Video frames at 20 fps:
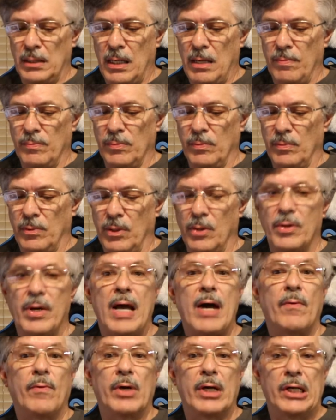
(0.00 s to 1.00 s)
Yep, learn
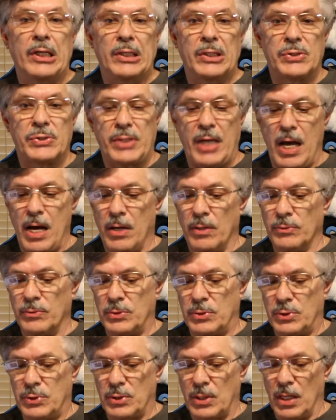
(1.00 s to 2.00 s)
that one in the
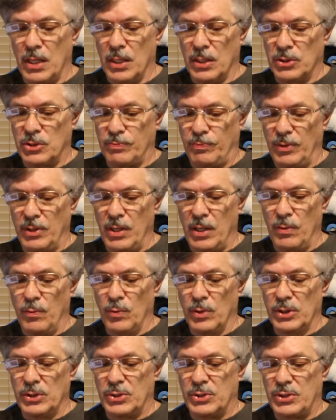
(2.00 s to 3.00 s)
Scouts. Uh, splitting
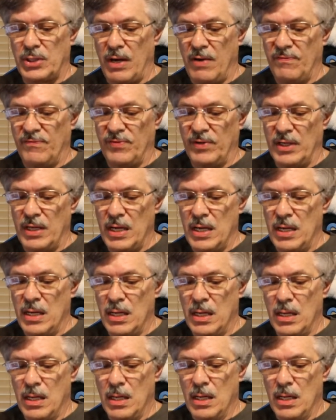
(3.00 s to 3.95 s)
wood safely.